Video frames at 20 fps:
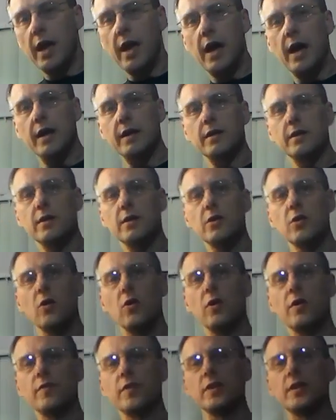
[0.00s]
And,
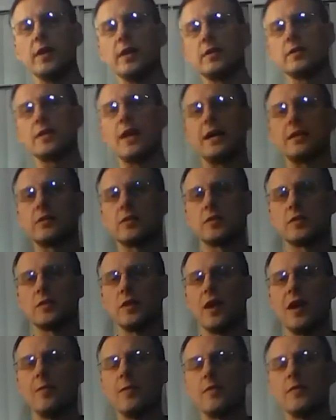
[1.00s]
every day is not the
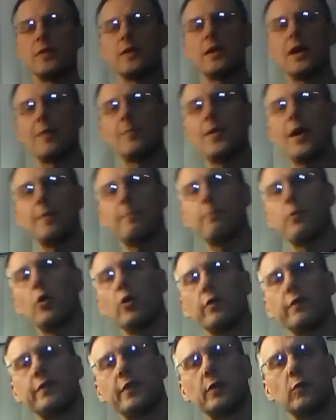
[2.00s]
same. I'm not
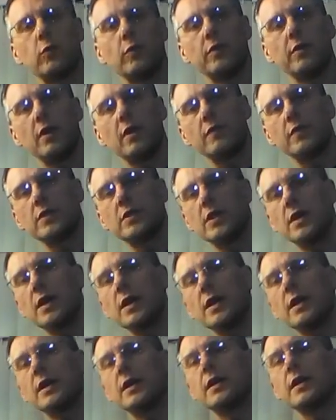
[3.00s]
perfect with it every
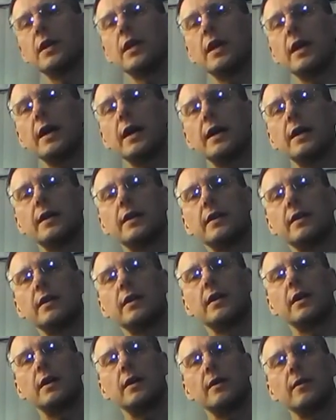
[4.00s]
day. And
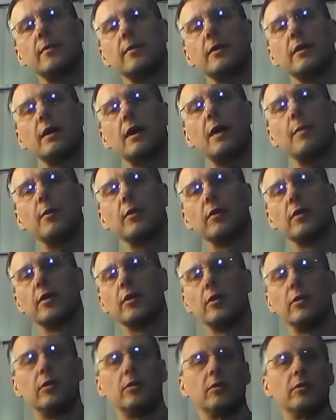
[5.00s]

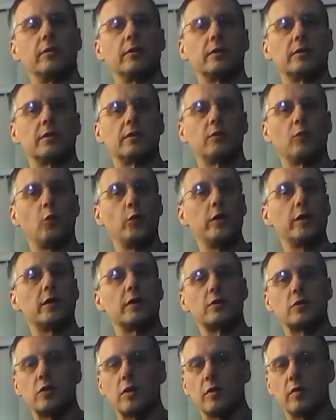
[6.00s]
the
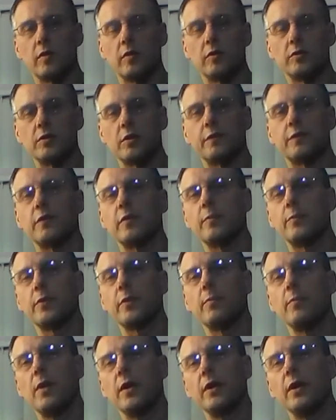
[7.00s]
weekends are a little different.
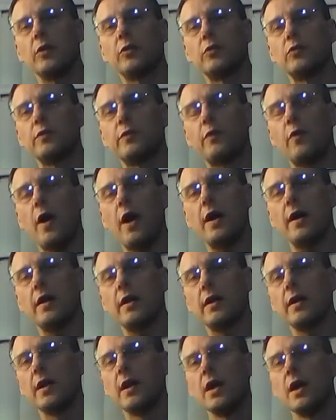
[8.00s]
But Monday through
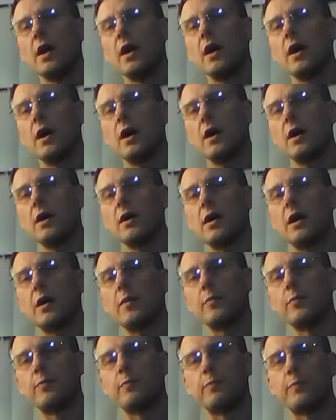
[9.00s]
Friday,
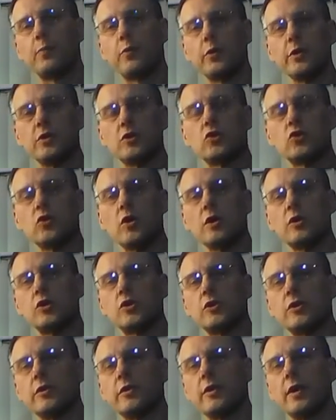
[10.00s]
I'm pretty
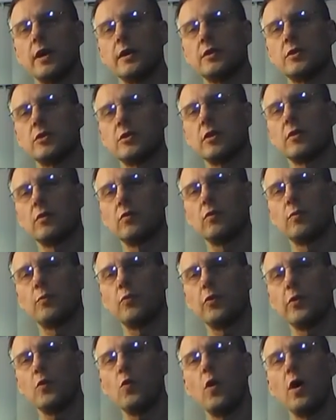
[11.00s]
structured. I stick to
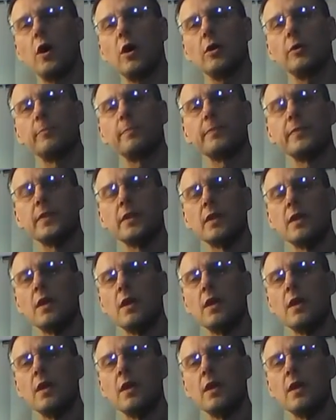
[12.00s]
it pretty well.